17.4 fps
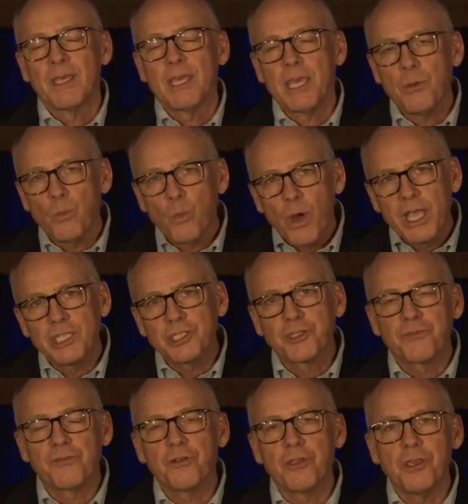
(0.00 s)
He
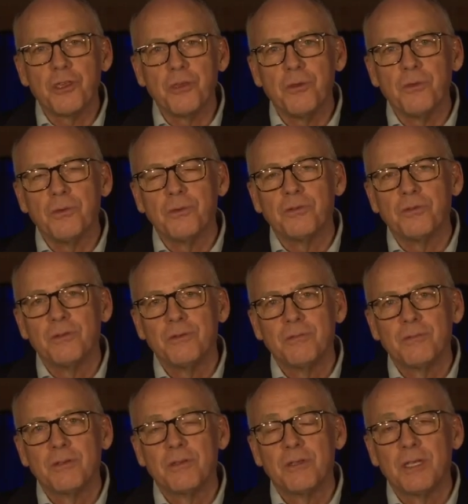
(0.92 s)
waits for you
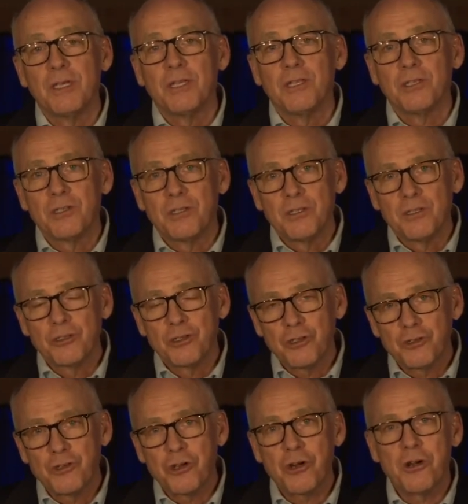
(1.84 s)

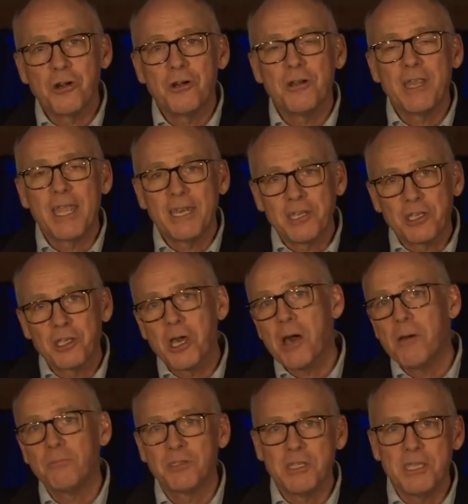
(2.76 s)
to turn and to
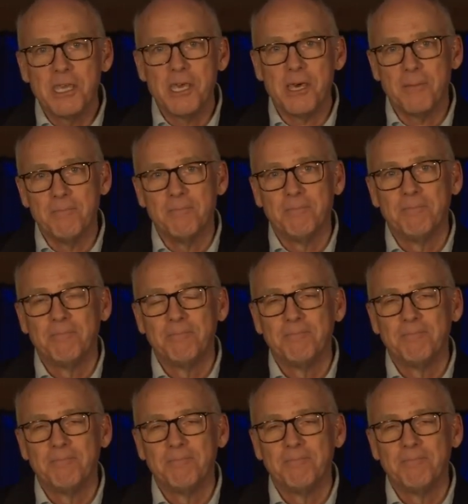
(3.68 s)
come to Him.